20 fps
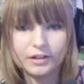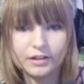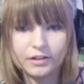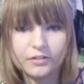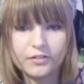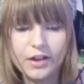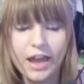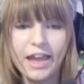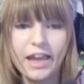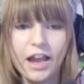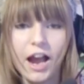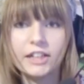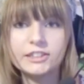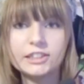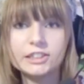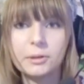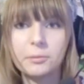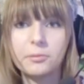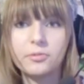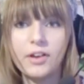Great! I
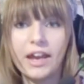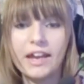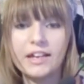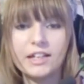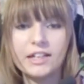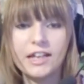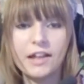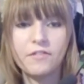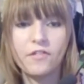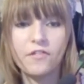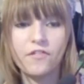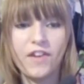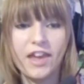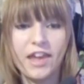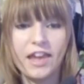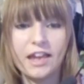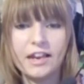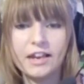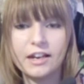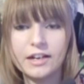just upgraded
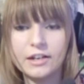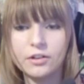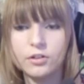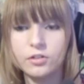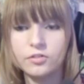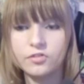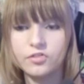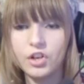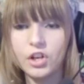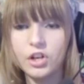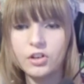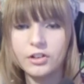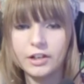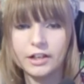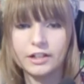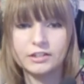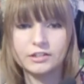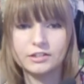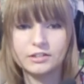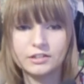everything and had it all
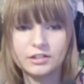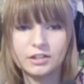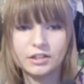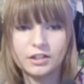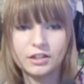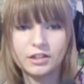ruined!